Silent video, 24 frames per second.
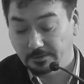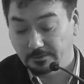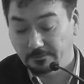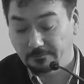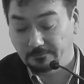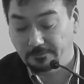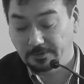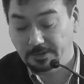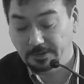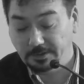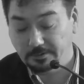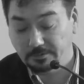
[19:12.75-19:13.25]

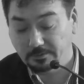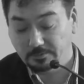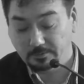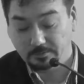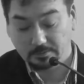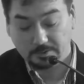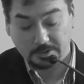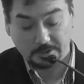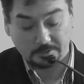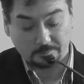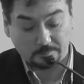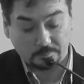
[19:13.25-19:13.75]

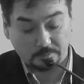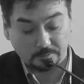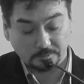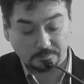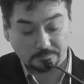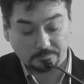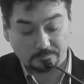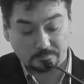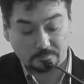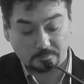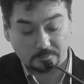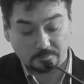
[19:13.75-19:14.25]
veto on
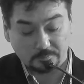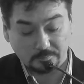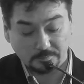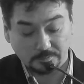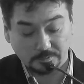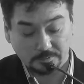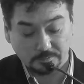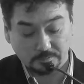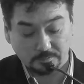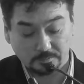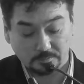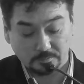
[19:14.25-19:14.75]
most
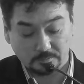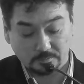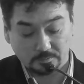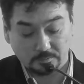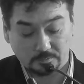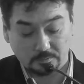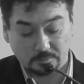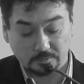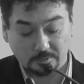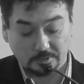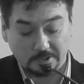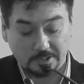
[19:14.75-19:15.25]
forms
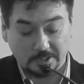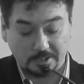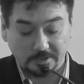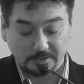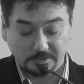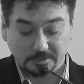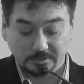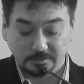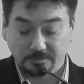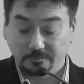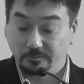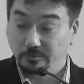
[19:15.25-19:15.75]
or
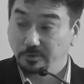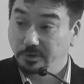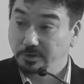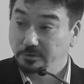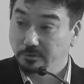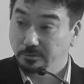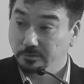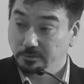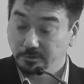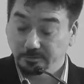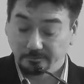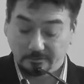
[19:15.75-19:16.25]
occasions of
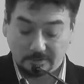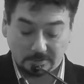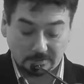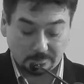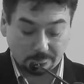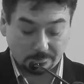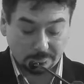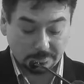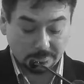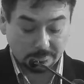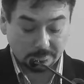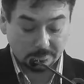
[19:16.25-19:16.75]
resource
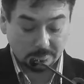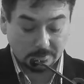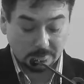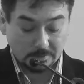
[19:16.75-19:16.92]
development.